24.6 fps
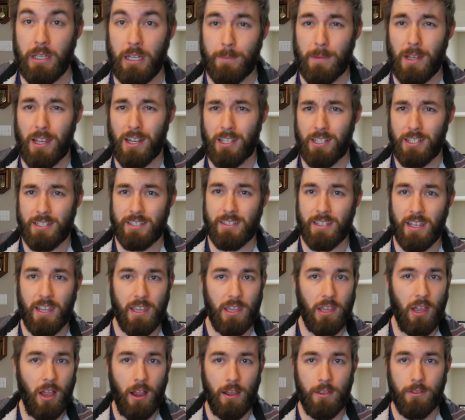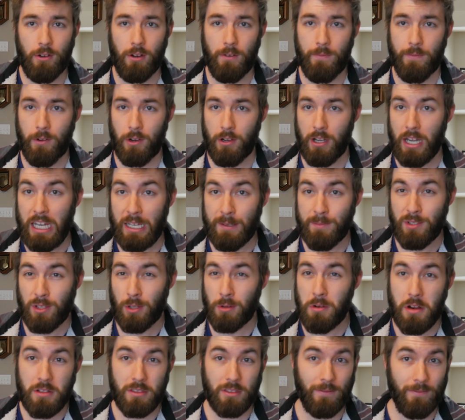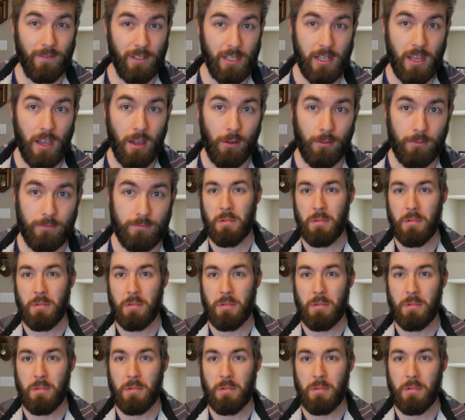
I'm not going to say either of their names throughout the video.